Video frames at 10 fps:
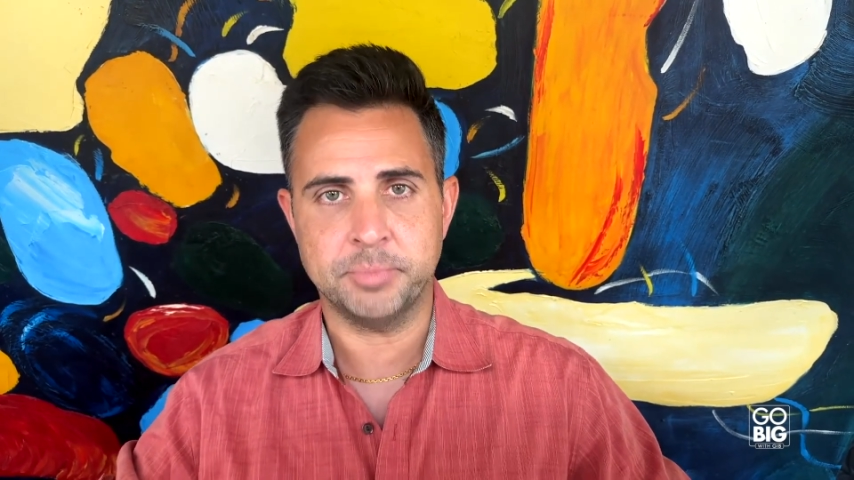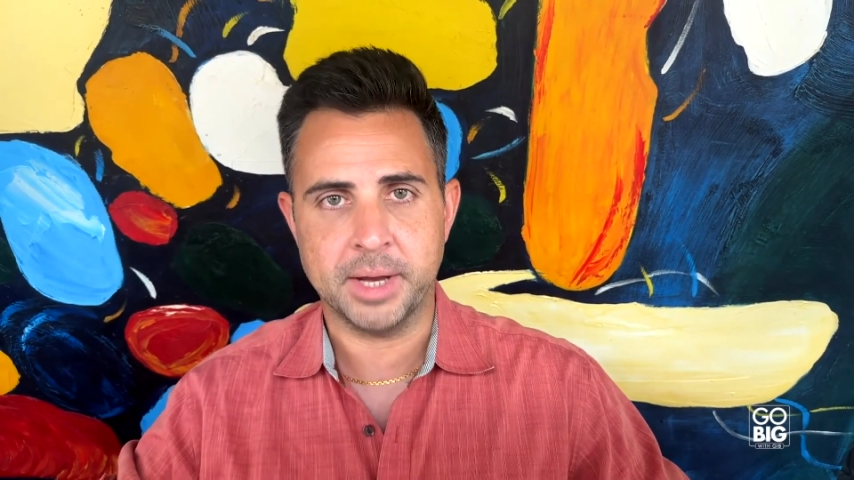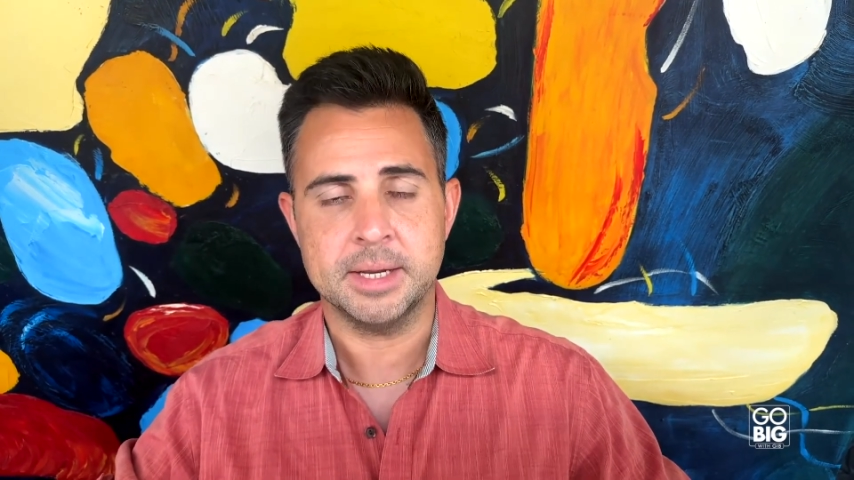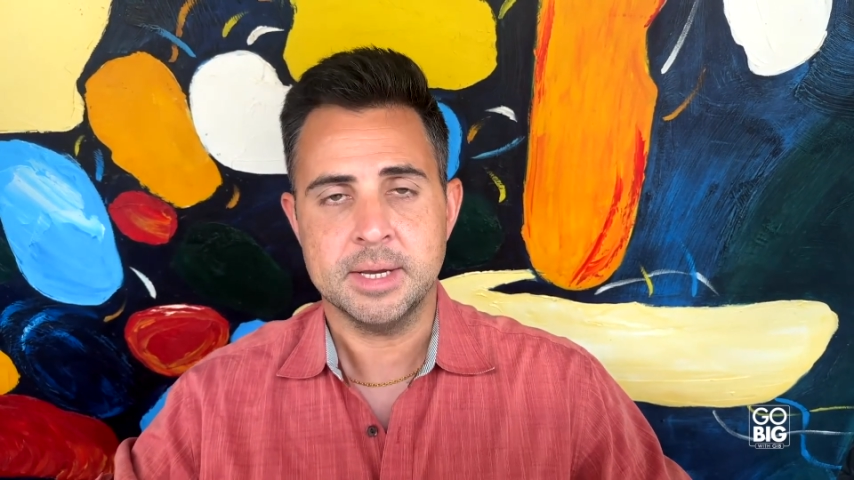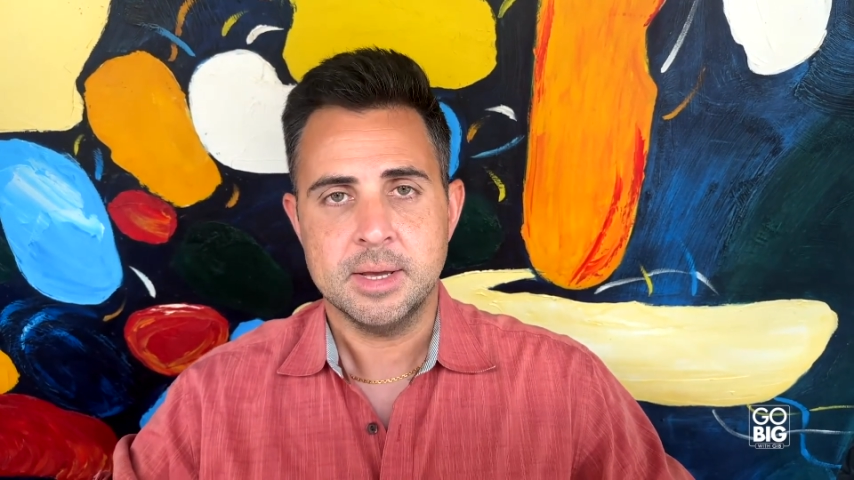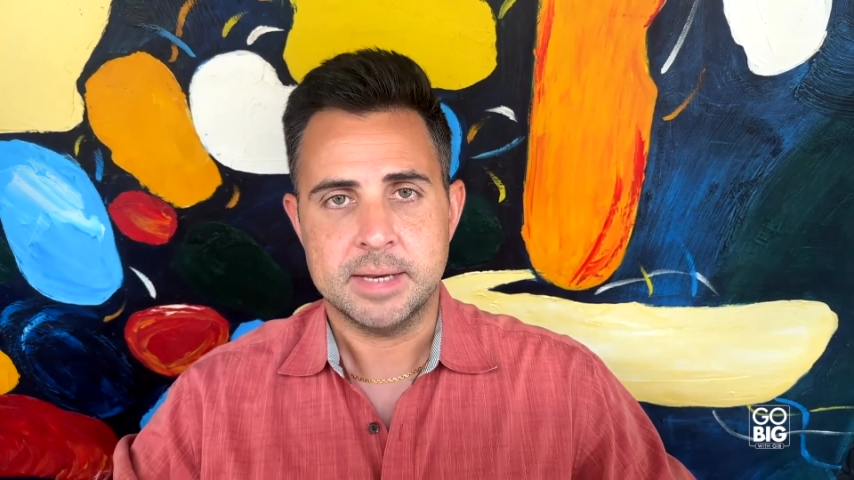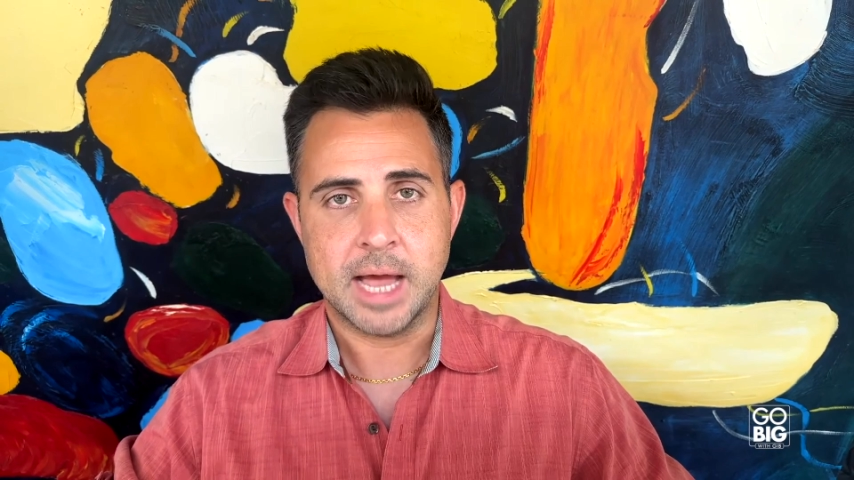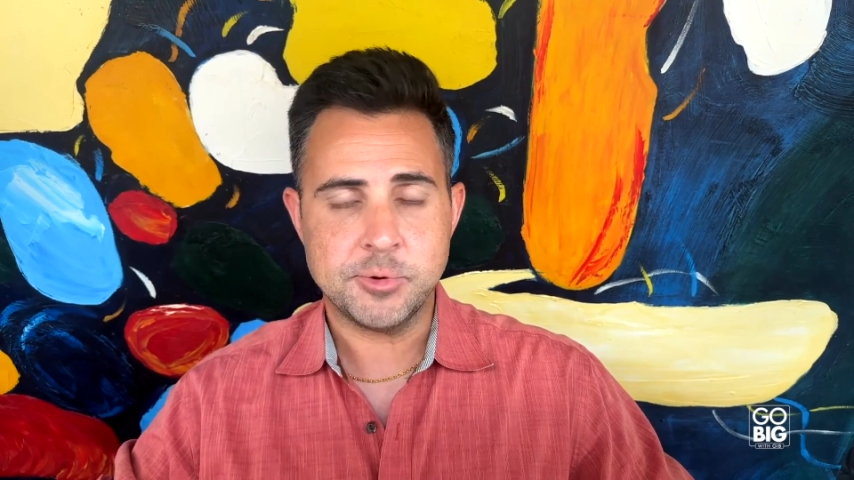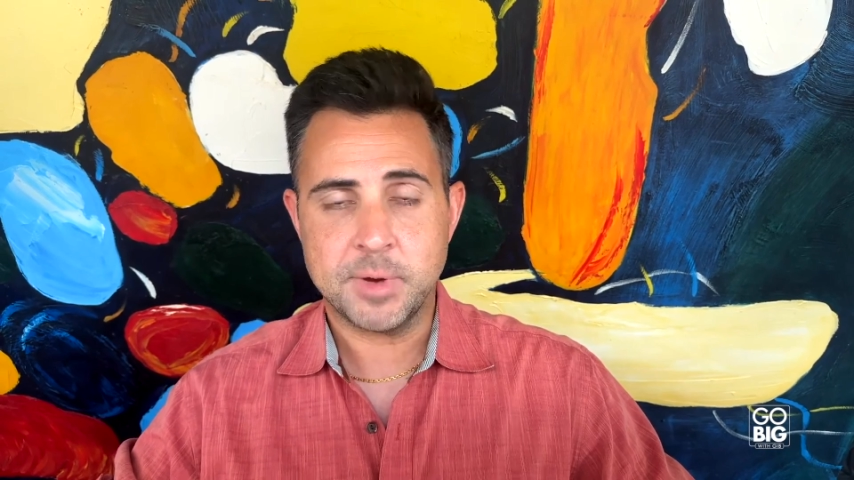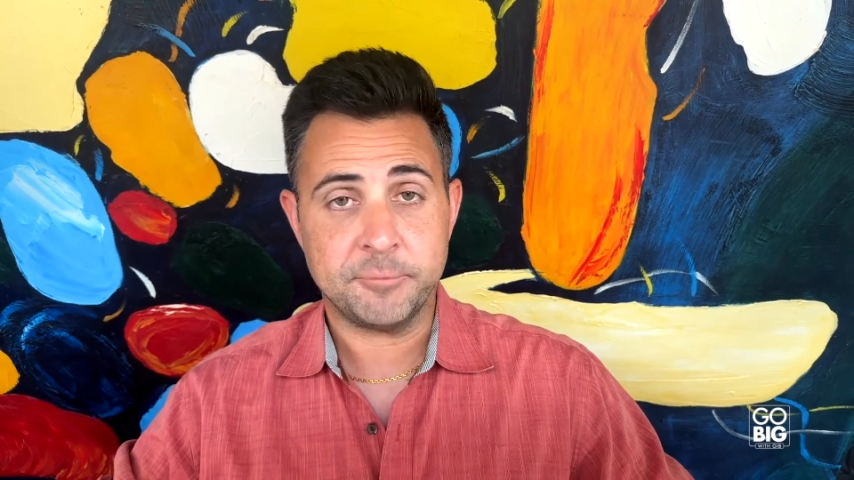but now
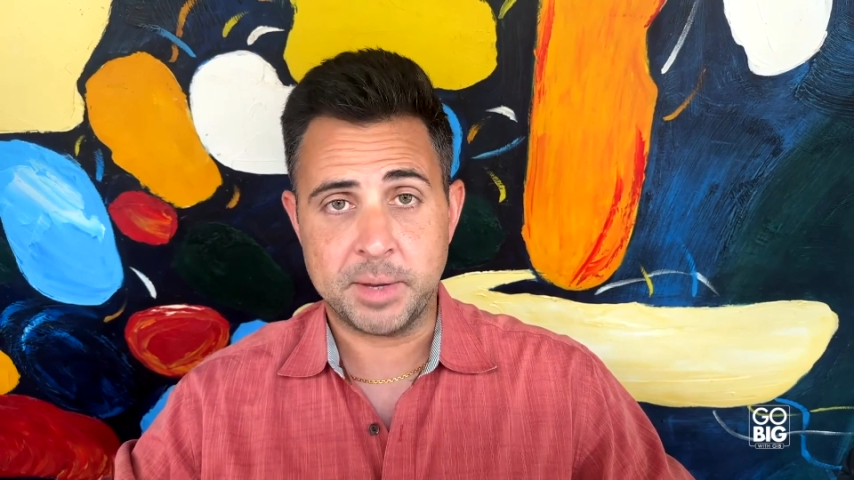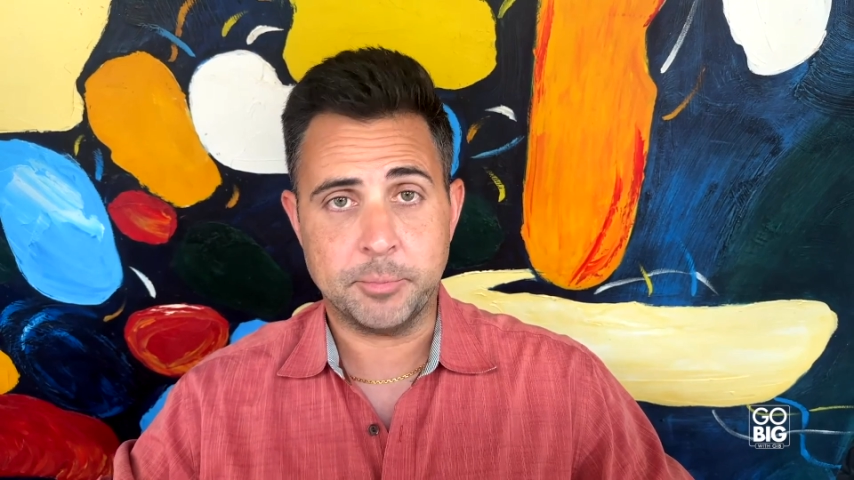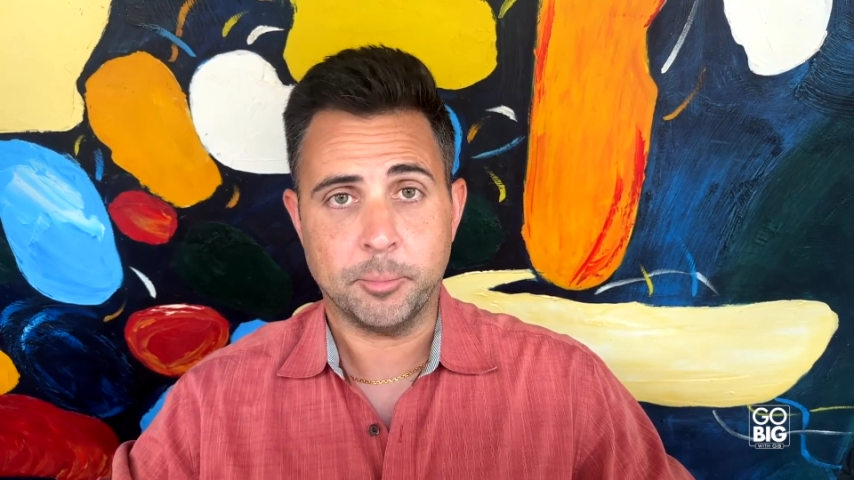you have people